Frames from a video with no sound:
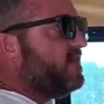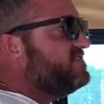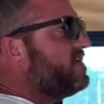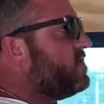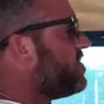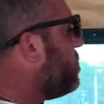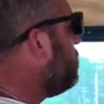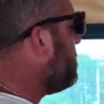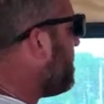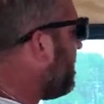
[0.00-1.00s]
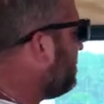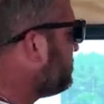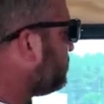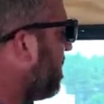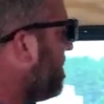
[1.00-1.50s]
be so cool about
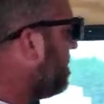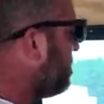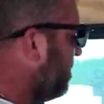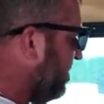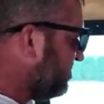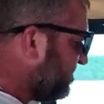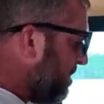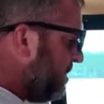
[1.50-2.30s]
this trailer is